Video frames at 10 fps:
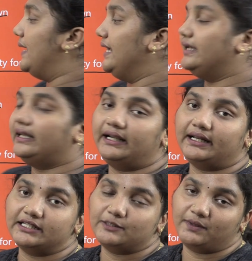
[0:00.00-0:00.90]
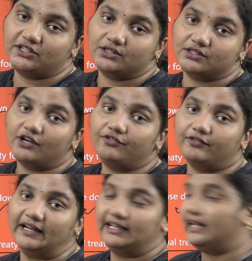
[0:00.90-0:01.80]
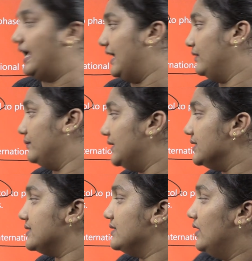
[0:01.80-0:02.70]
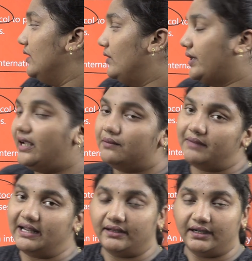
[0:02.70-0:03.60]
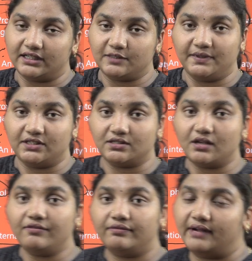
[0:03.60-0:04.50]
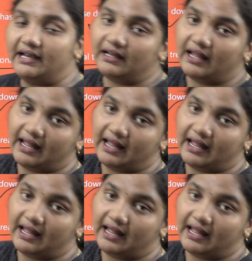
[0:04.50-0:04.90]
migratory species of wild animals. Okay, migratory species of wild